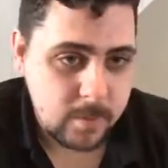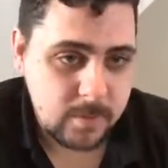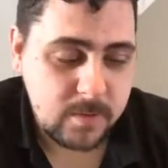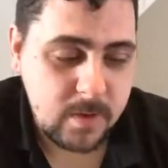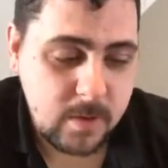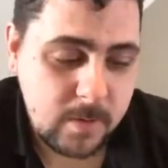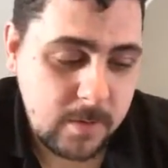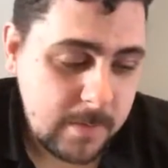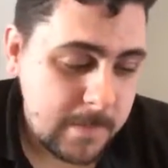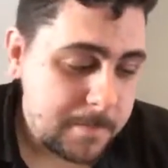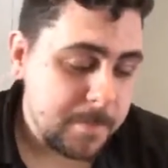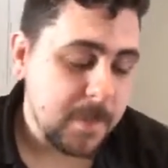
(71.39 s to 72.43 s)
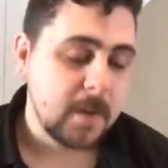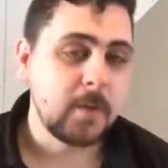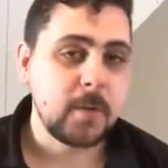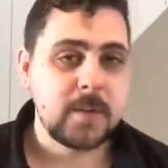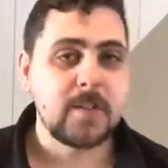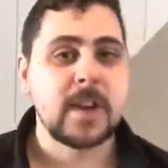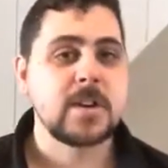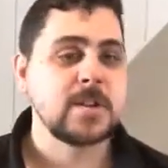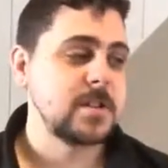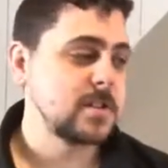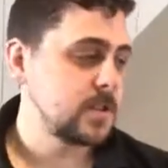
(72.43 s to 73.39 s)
So I'm going to do it in sections.